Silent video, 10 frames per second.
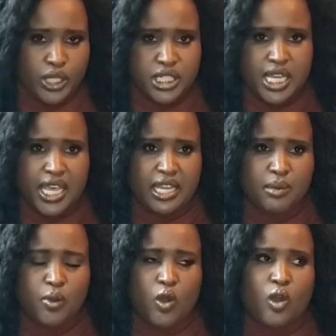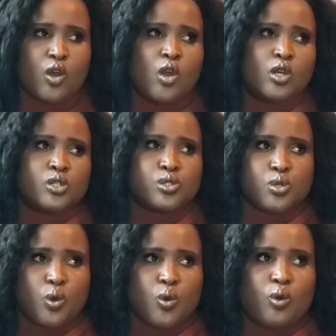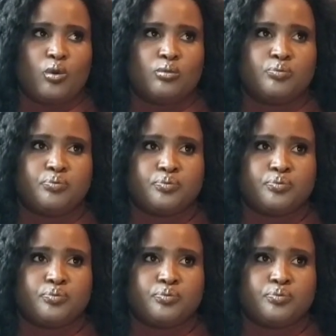winter anymore, so